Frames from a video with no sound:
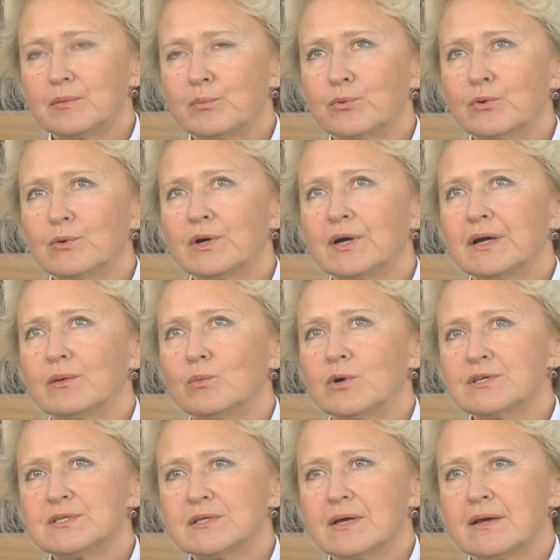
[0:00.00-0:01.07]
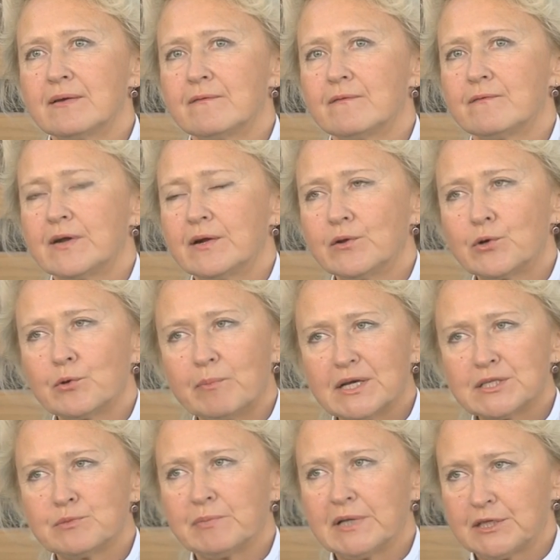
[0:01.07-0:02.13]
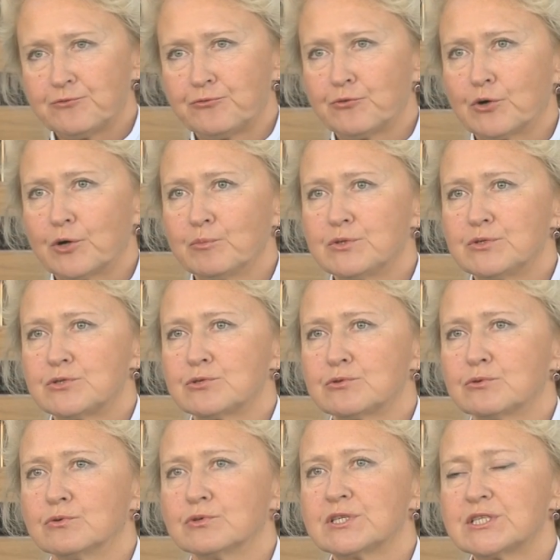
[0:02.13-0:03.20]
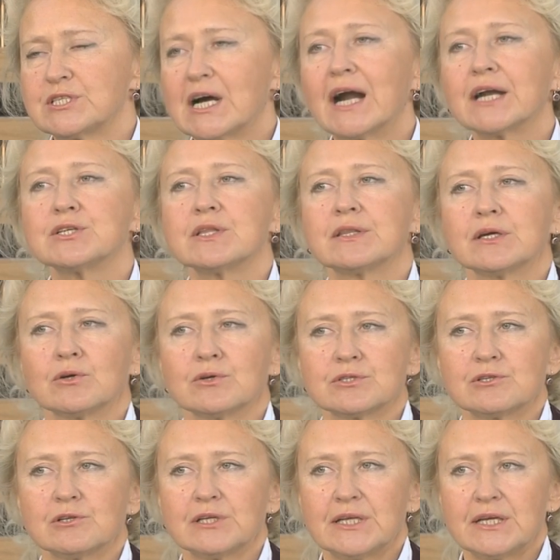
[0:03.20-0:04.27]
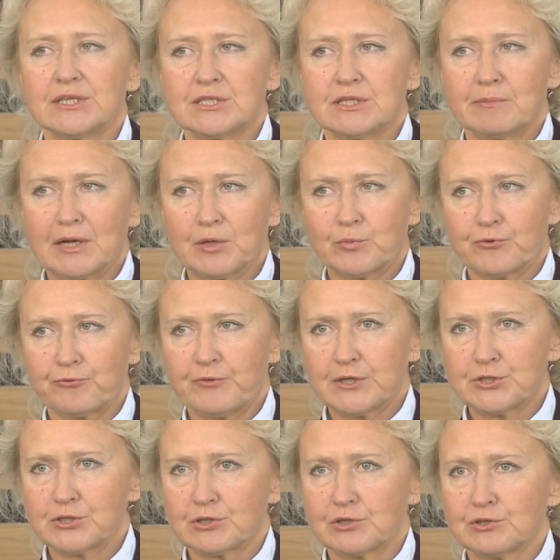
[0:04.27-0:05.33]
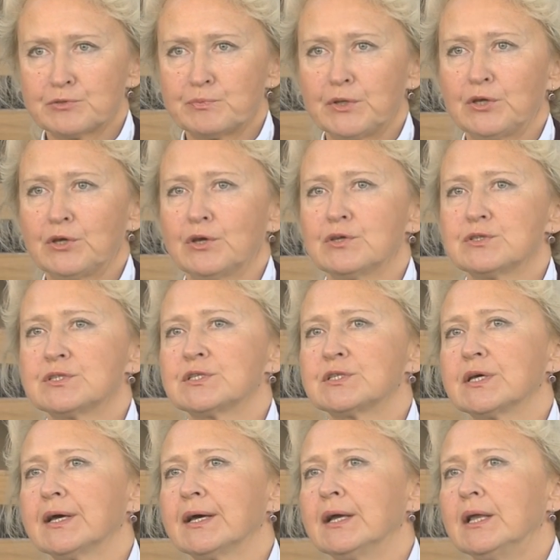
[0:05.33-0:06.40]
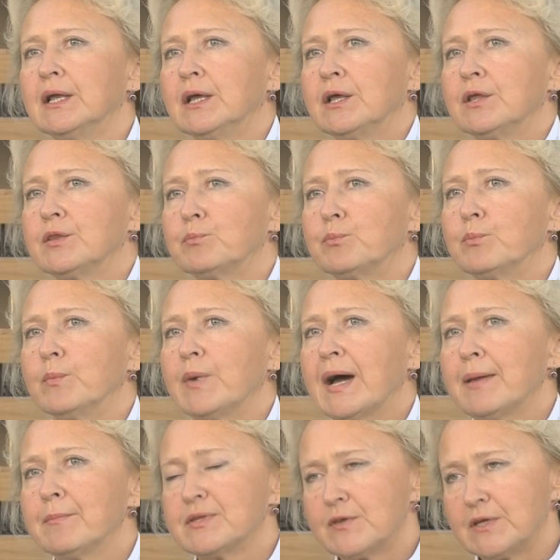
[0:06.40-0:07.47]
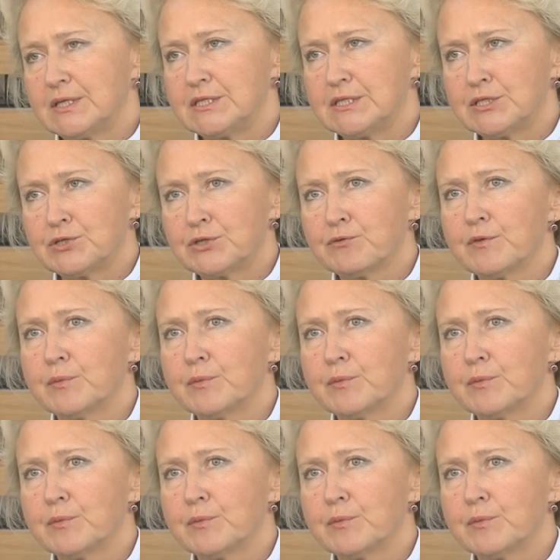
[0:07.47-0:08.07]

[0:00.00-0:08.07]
book was a very robust platform to start the consolidation among professionals, because I am the editor of